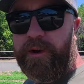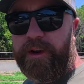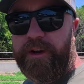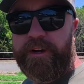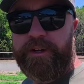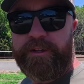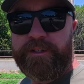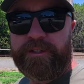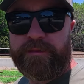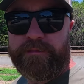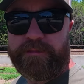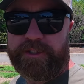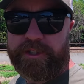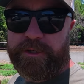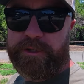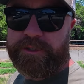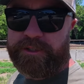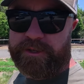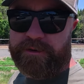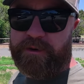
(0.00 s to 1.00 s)
gonna do some
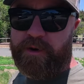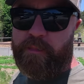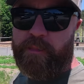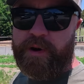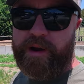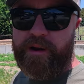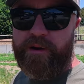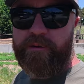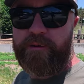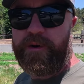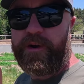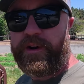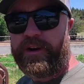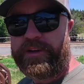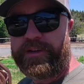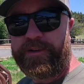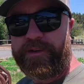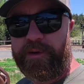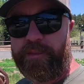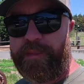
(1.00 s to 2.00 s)
Zeusing repair work
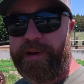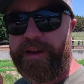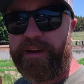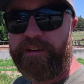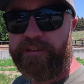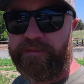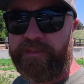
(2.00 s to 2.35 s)
to a bale